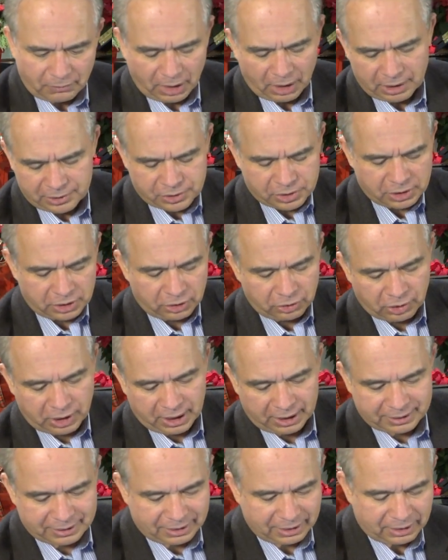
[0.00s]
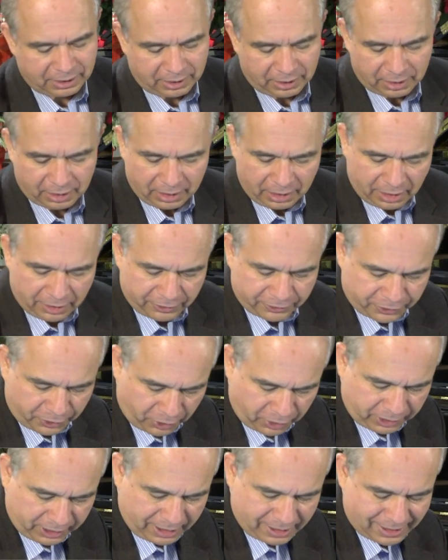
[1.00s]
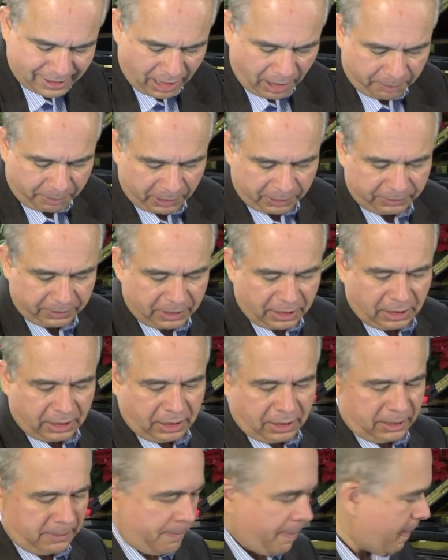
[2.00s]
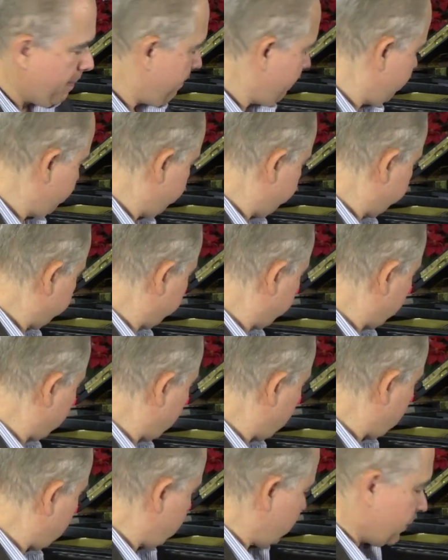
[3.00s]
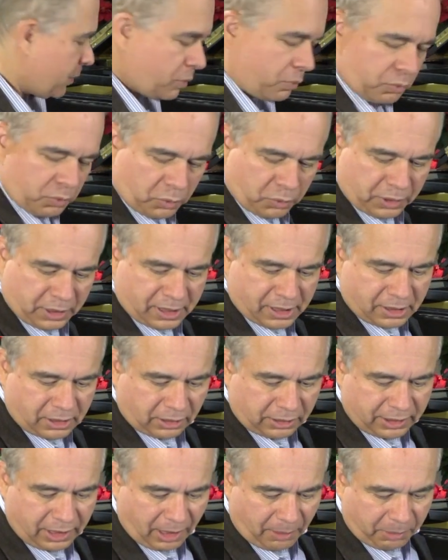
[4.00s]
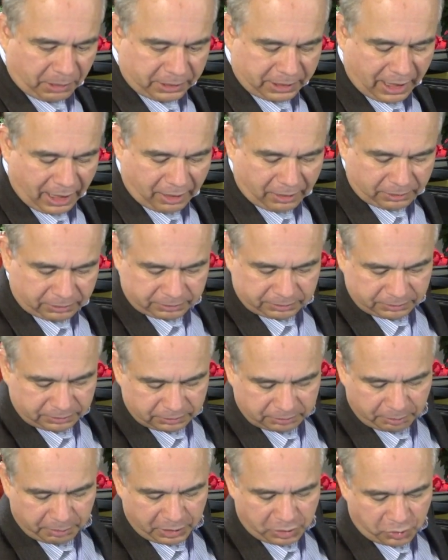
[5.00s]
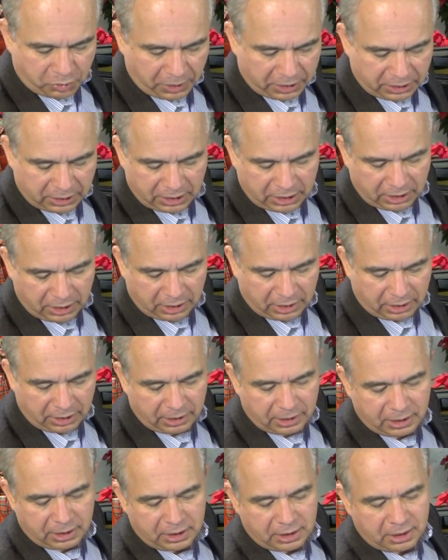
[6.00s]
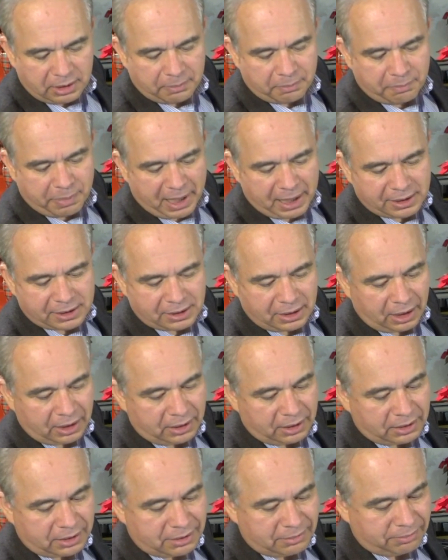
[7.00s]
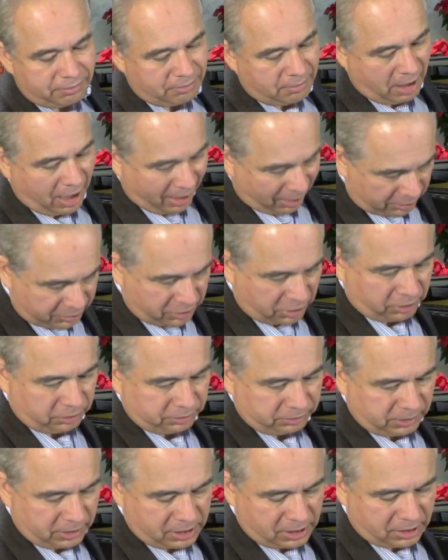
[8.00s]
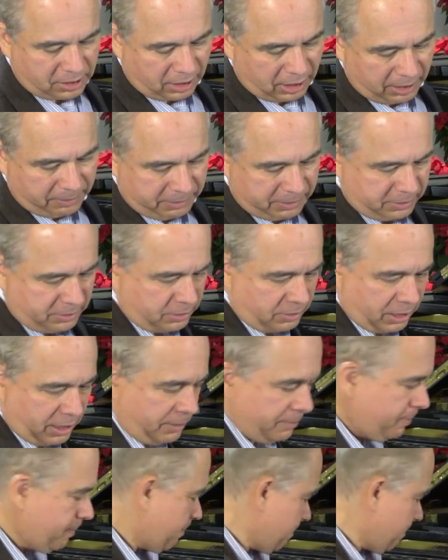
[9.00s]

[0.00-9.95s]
Let's look at the third example. Okay, the root is still doubled now between the bass and the alto this time, right?